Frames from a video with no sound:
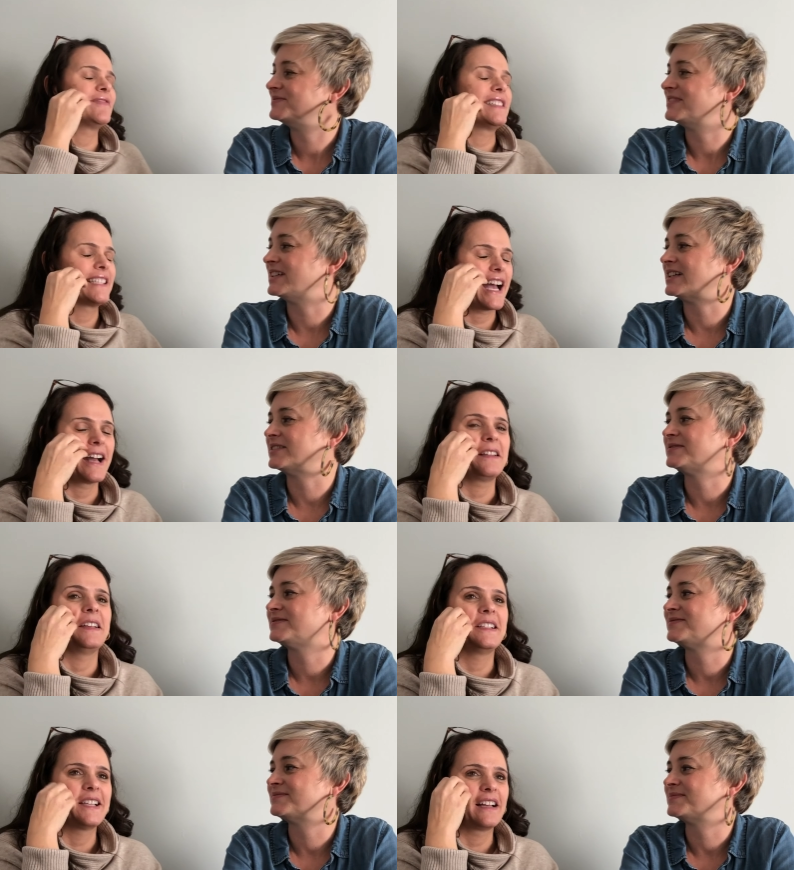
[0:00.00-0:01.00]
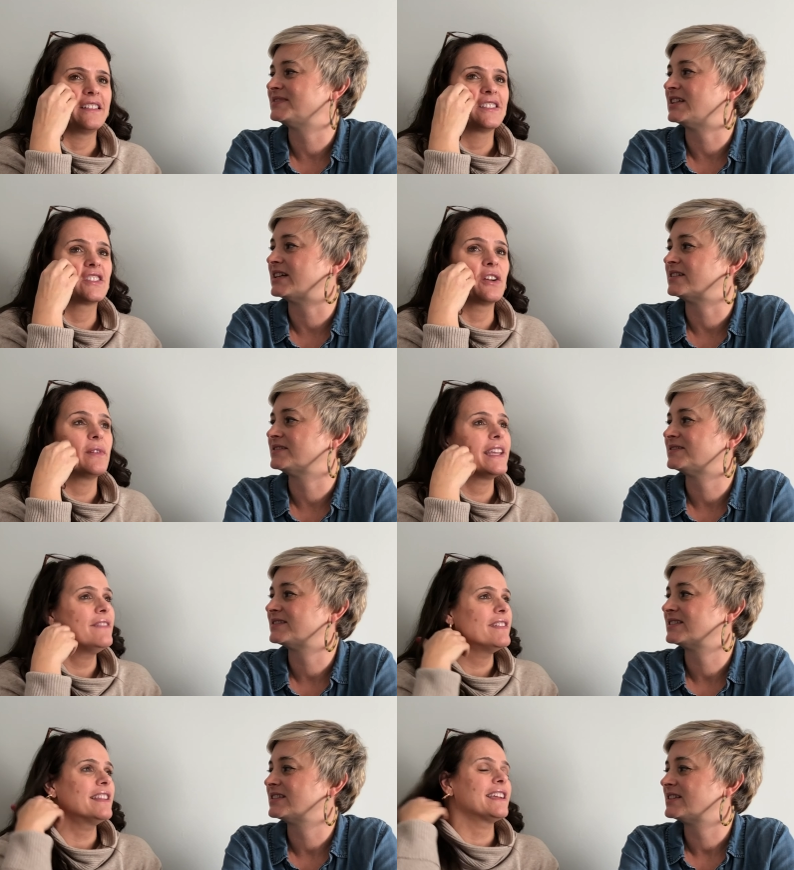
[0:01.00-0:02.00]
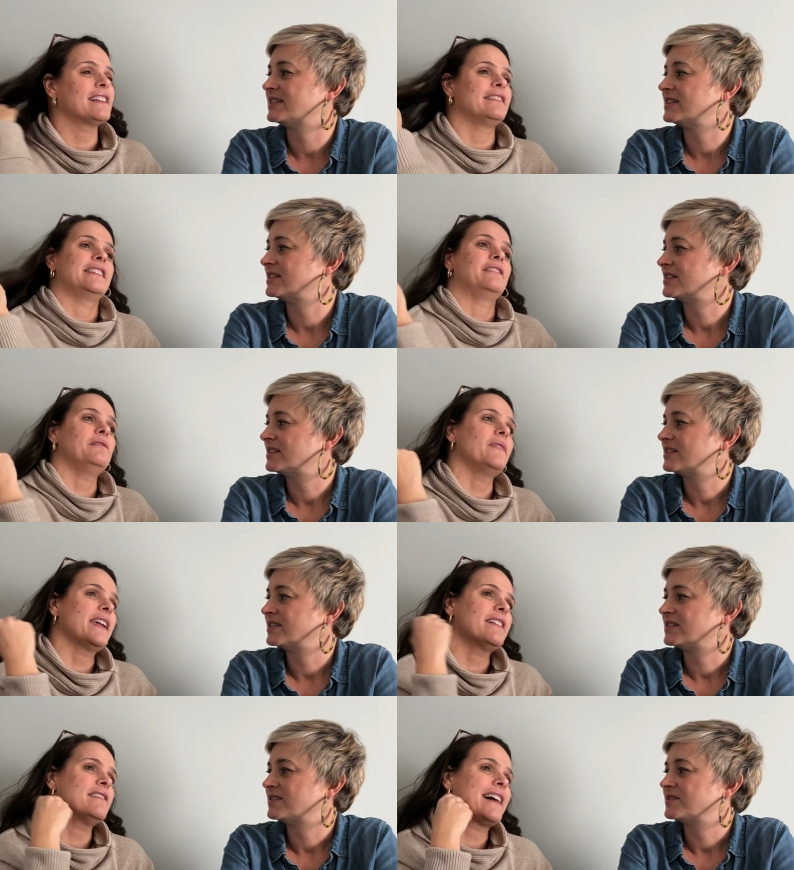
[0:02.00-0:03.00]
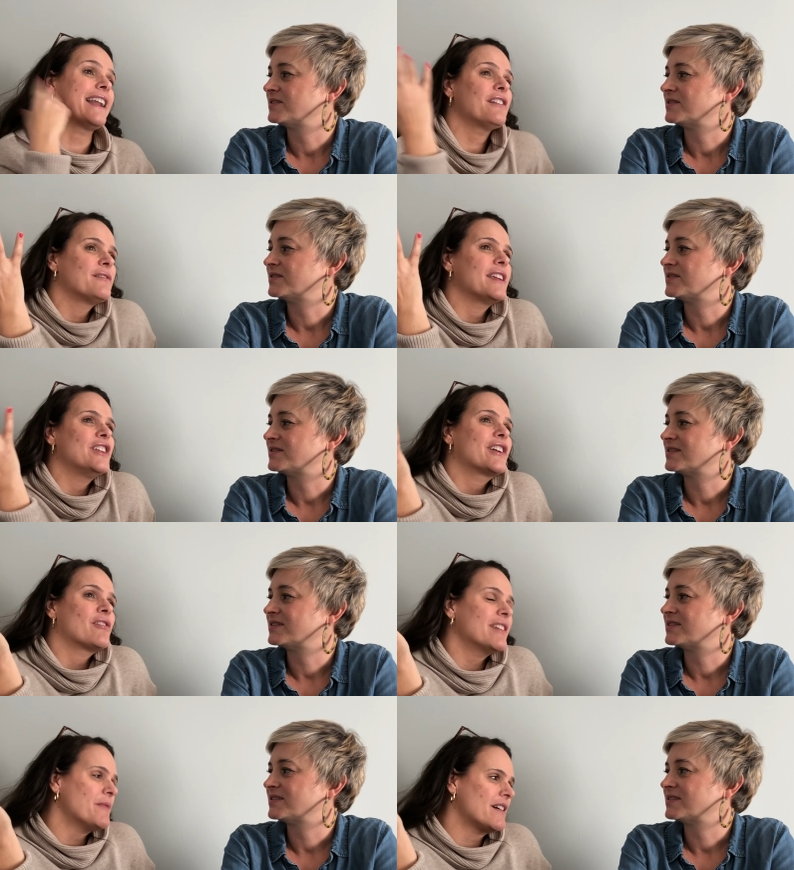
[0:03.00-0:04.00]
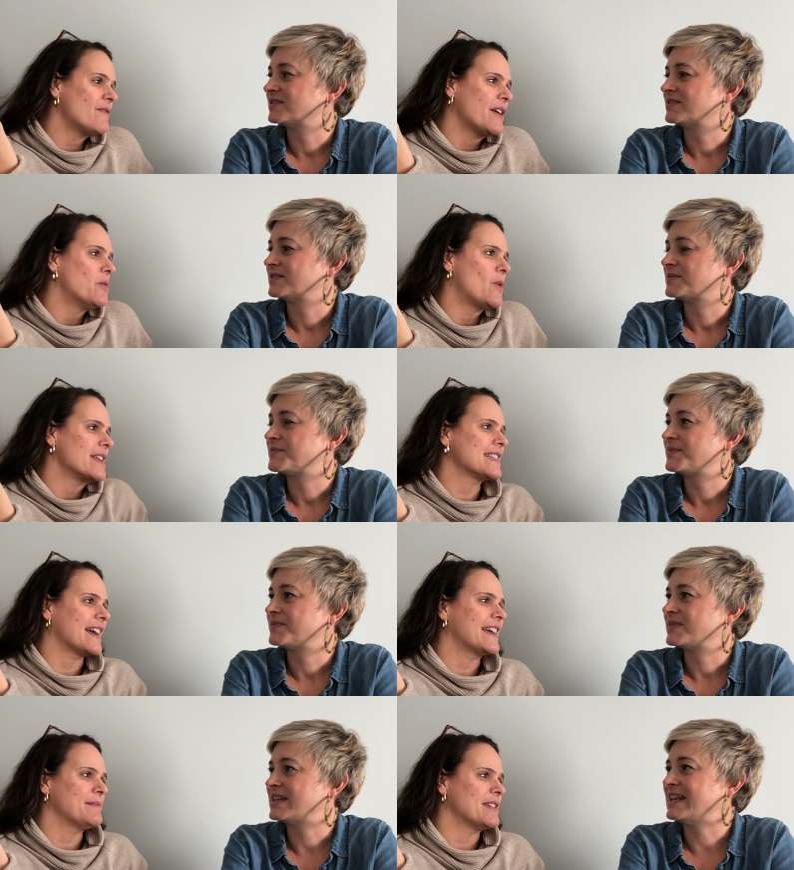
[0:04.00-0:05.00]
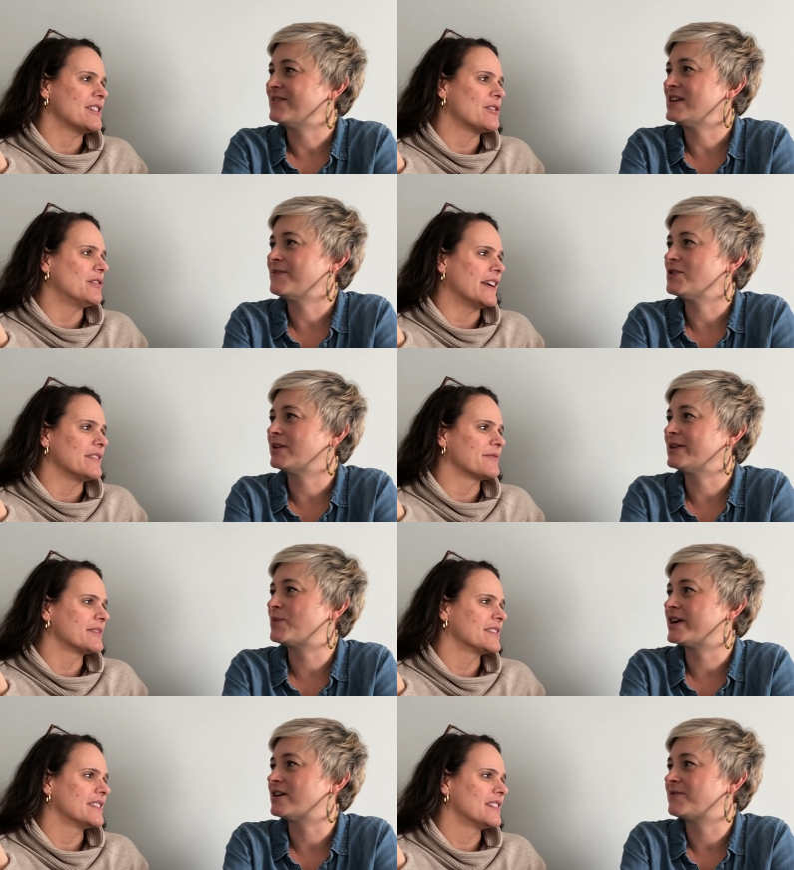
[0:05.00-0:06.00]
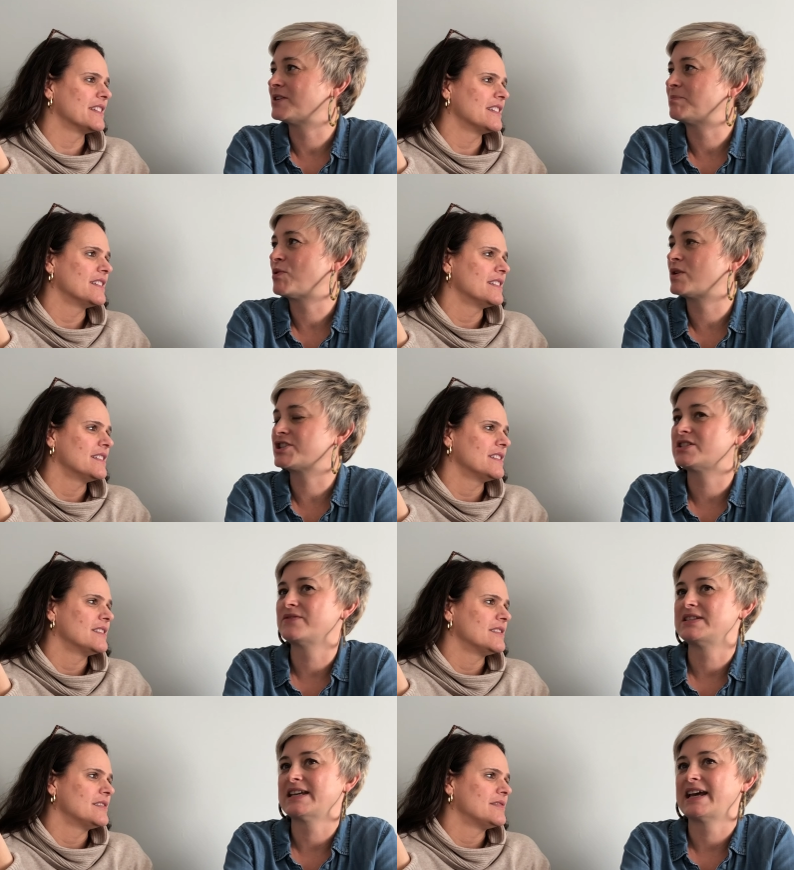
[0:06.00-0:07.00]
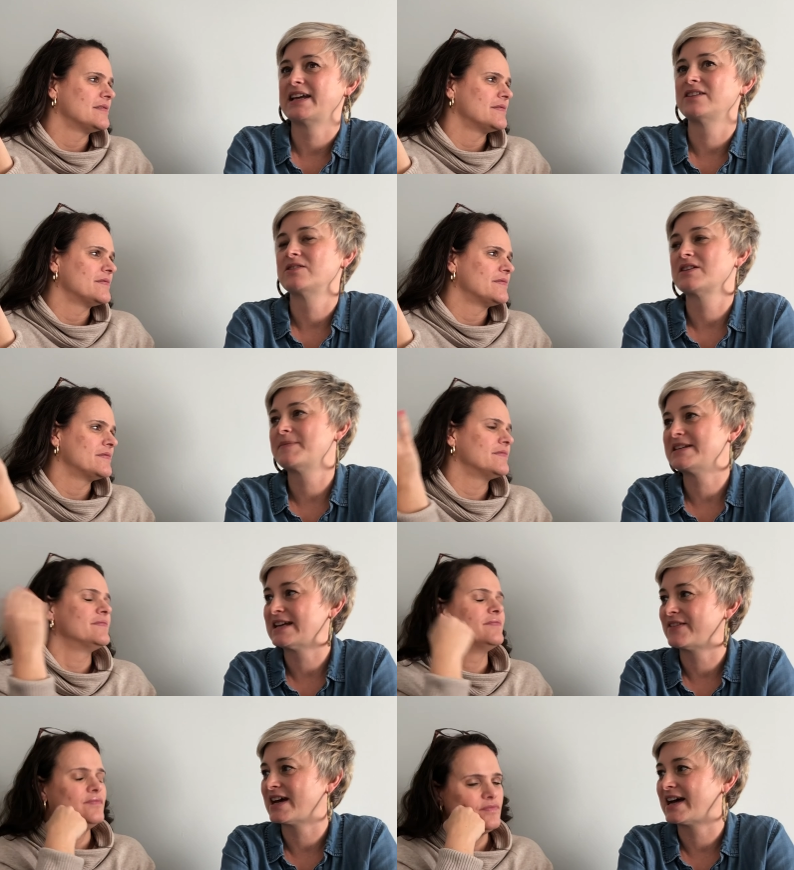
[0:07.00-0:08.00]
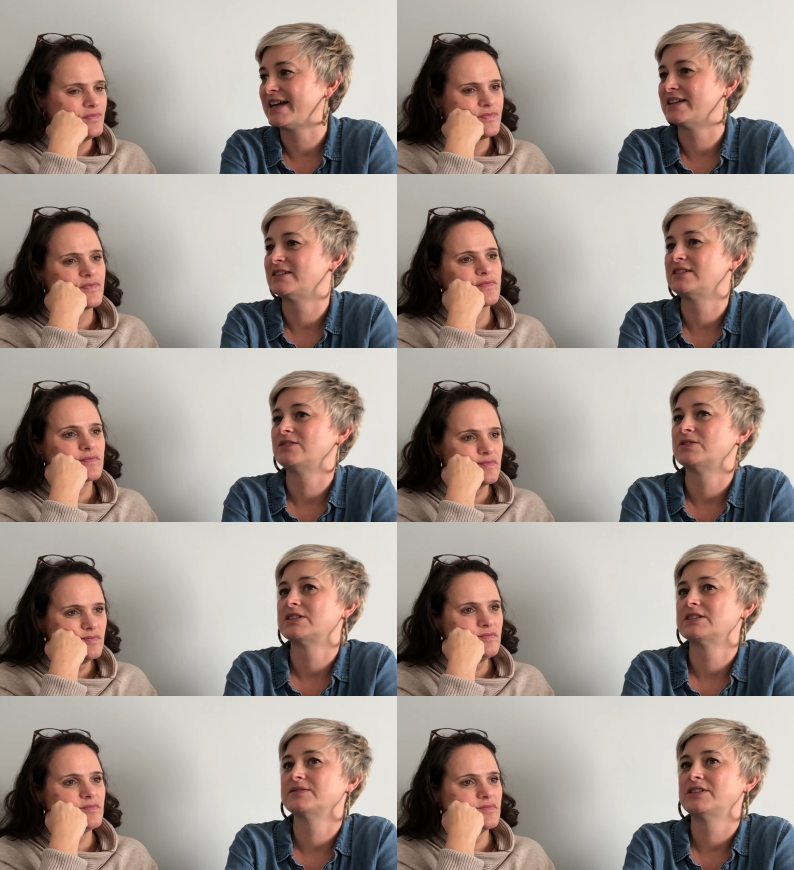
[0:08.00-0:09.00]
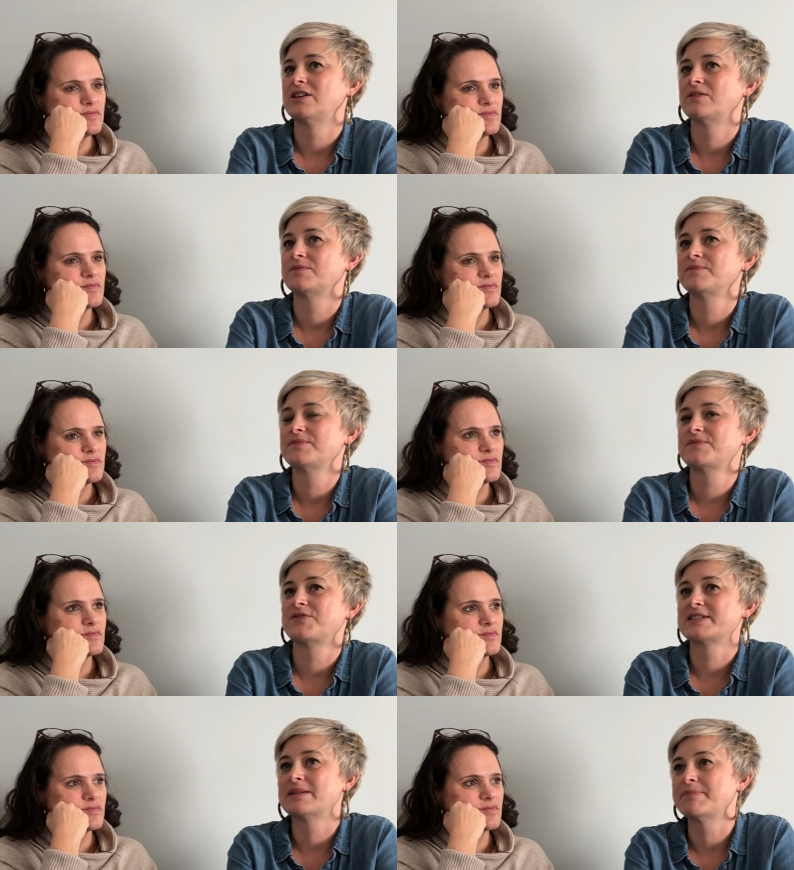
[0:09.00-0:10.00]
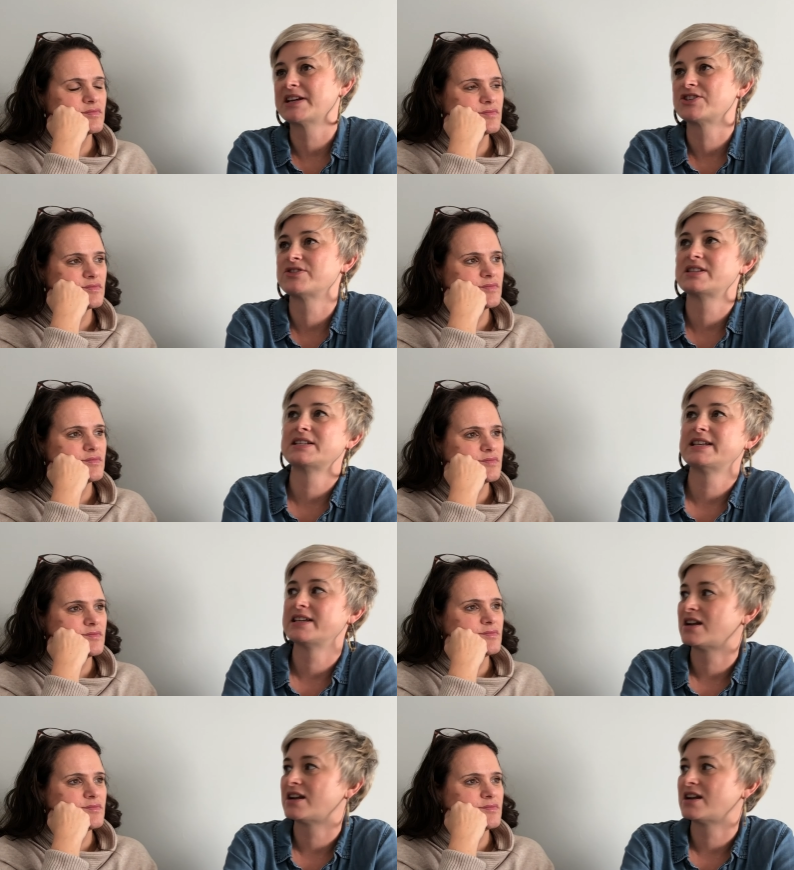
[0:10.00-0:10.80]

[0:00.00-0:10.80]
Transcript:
Speaker 1: bride. Exactly, yeah. exactly. Yeah. So even like a little veil, I don't know that you can only wear a veil one time. And even if life. you
Speaker 2: only wear it for a portion of the day, you know, coming down the aisle or you know for some pictures and then take it